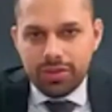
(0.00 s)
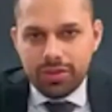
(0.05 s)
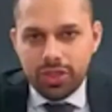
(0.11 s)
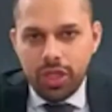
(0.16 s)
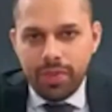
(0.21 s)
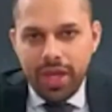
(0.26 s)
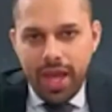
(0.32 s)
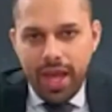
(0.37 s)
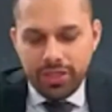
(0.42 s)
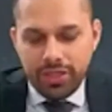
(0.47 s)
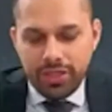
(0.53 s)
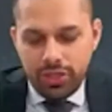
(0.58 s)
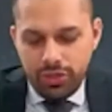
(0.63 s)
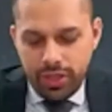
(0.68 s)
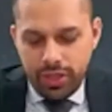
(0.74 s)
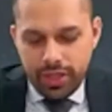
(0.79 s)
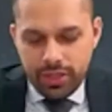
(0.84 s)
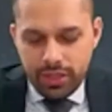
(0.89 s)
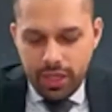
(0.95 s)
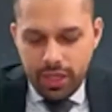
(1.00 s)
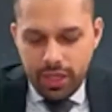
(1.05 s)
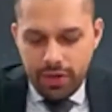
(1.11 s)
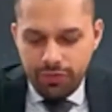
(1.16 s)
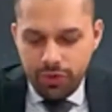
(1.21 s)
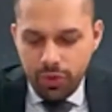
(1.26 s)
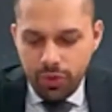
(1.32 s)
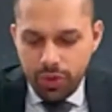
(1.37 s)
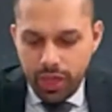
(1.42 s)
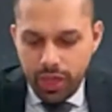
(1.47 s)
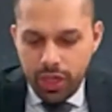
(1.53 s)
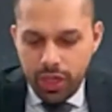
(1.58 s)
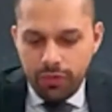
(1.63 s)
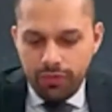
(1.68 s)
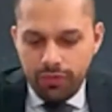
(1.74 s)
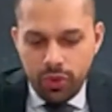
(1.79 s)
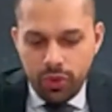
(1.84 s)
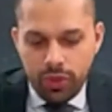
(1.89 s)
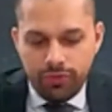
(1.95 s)
So let me ask you this. If you were
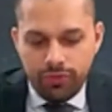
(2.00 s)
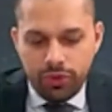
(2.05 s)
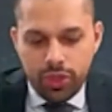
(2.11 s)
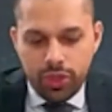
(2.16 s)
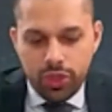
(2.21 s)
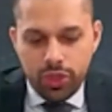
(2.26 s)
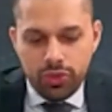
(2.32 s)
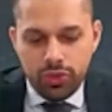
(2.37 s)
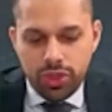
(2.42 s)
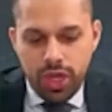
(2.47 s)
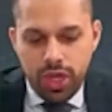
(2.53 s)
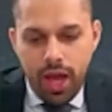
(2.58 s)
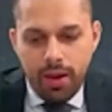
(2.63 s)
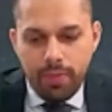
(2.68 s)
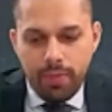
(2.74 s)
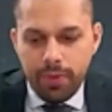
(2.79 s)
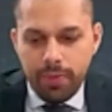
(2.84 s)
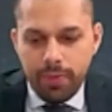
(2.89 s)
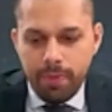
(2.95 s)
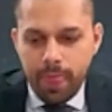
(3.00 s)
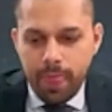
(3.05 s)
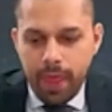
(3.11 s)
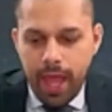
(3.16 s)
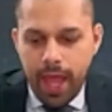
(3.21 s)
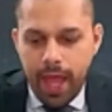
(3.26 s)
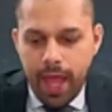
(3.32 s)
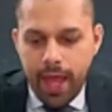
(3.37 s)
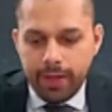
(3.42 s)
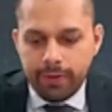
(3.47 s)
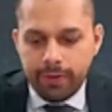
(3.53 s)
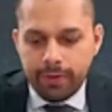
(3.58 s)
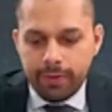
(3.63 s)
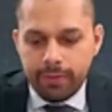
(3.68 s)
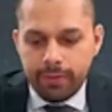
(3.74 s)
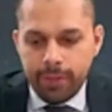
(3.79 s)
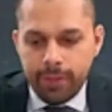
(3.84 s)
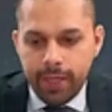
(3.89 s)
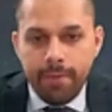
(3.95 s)
interviewing for a new job
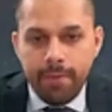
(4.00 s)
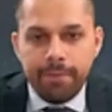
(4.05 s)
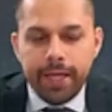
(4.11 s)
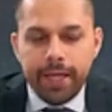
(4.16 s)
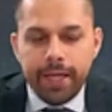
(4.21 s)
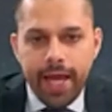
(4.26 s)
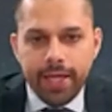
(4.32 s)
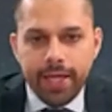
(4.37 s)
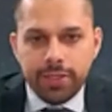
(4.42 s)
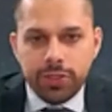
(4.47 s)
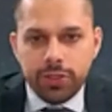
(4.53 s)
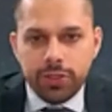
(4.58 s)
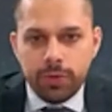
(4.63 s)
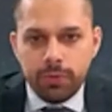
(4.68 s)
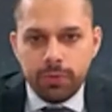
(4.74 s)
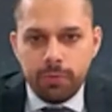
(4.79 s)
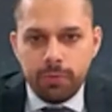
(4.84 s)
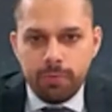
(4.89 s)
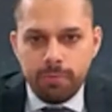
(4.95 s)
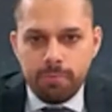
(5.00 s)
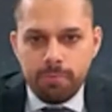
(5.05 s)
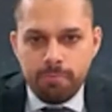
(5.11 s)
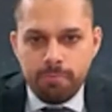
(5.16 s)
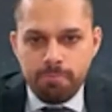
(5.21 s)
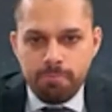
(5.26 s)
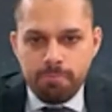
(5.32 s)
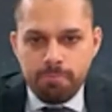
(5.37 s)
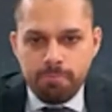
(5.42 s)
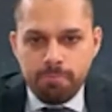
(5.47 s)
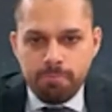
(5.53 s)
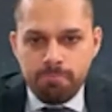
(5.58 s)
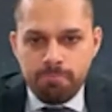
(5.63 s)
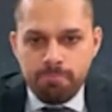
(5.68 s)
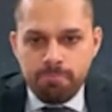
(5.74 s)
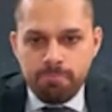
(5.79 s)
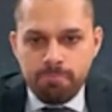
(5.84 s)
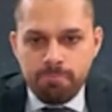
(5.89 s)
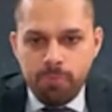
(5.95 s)
and the company asked you,
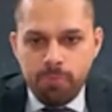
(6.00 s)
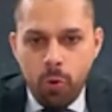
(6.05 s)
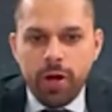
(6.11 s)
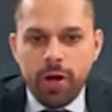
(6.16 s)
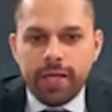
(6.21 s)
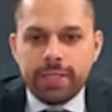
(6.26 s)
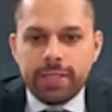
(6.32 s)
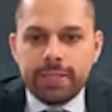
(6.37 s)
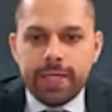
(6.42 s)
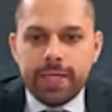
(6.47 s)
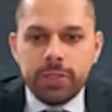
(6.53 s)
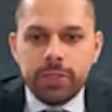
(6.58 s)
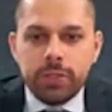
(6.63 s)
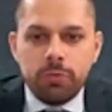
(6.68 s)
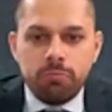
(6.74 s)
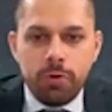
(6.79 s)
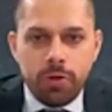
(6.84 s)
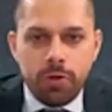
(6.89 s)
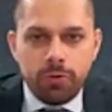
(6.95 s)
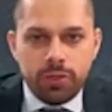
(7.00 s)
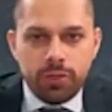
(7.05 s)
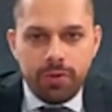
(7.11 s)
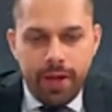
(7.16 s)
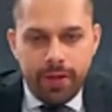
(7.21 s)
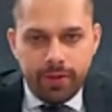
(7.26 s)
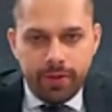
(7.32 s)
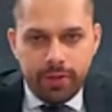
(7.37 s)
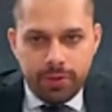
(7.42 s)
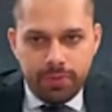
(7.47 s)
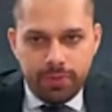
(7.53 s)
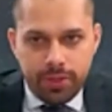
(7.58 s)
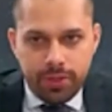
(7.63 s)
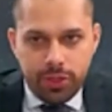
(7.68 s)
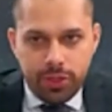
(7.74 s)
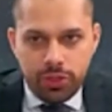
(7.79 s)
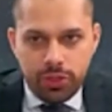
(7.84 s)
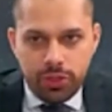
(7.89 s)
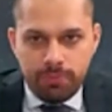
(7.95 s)
what excites you most about this
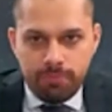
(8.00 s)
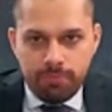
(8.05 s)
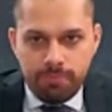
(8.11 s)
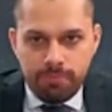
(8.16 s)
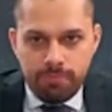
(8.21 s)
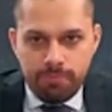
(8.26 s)
position?